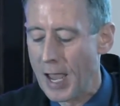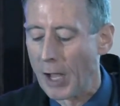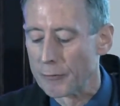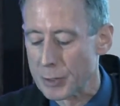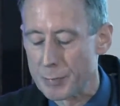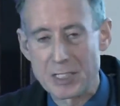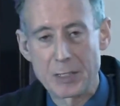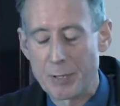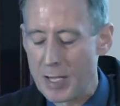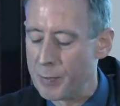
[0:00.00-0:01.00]
L G B T
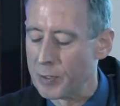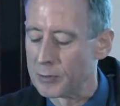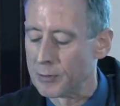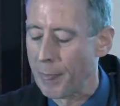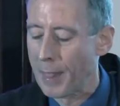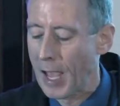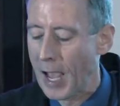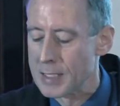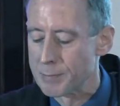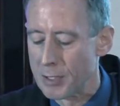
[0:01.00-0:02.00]
people,
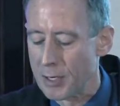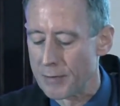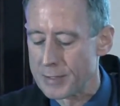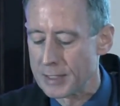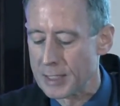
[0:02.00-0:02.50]
and minority